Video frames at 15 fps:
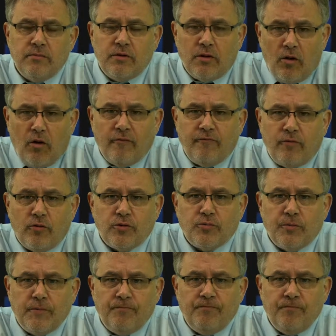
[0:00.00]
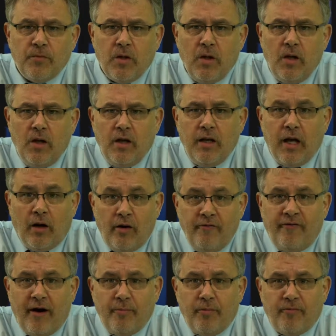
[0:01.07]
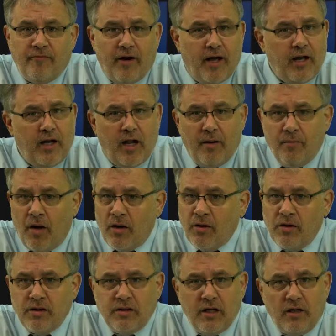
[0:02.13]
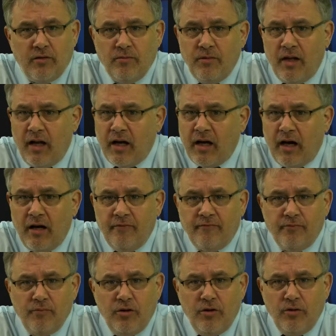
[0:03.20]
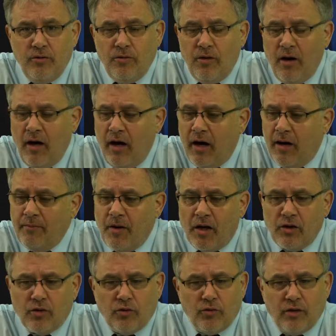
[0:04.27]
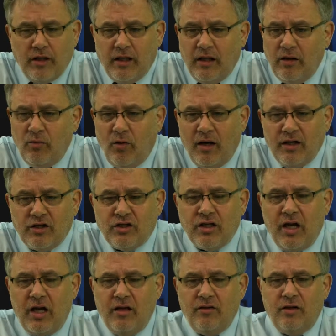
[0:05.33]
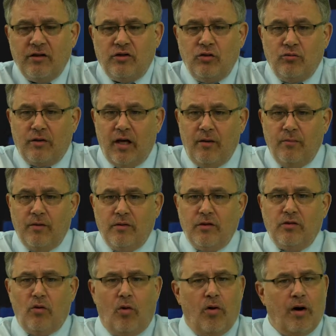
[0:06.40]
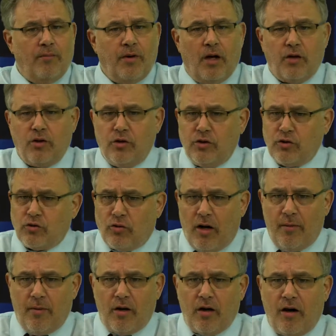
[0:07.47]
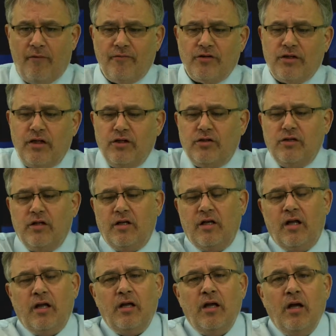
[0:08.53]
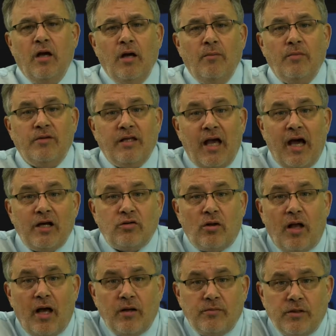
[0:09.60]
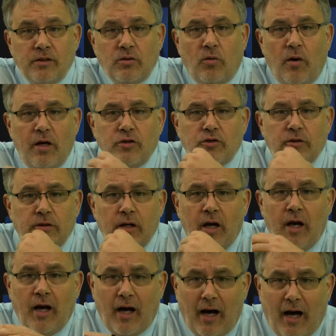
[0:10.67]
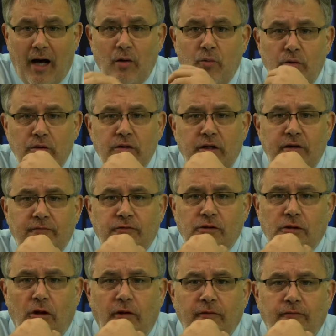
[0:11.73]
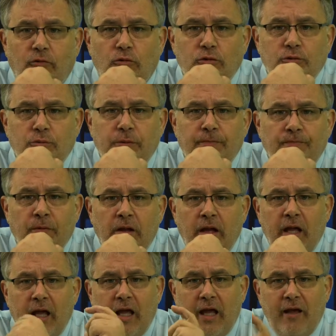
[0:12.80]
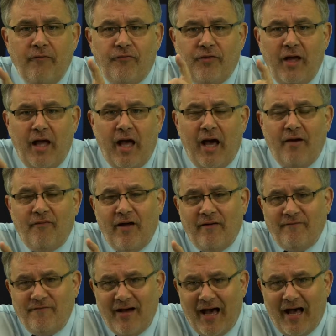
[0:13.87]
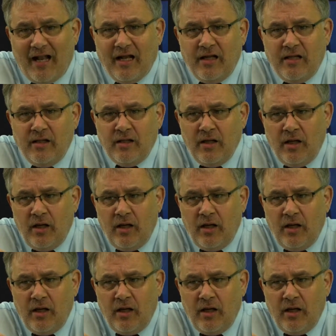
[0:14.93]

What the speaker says: to law enforcement. Now, if I provide it, I'm not going to tell them that I got it from you. I'm not going to in any way say that you came in the door. I'm not going to describe our conversation today. But the actual items in question, I will give to law enforcement if they have a valid